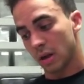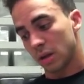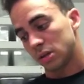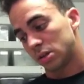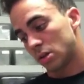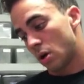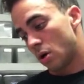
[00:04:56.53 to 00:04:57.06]

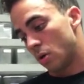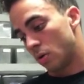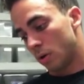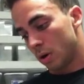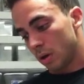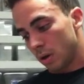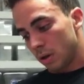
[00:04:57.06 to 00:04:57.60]
So,
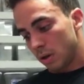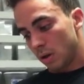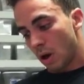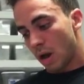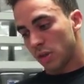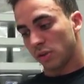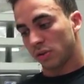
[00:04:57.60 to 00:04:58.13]

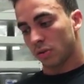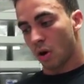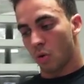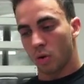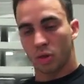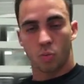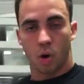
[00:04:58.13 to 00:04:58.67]
I just go
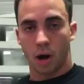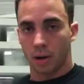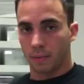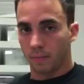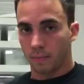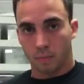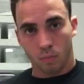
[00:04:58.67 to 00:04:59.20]
with what
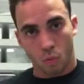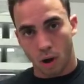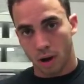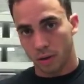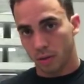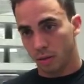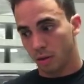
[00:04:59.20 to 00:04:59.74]

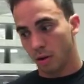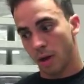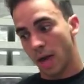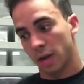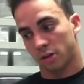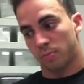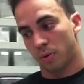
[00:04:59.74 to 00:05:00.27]
what the
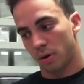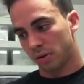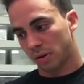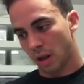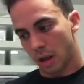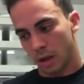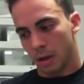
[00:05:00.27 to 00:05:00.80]
experts
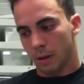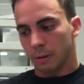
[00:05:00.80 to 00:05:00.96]
say.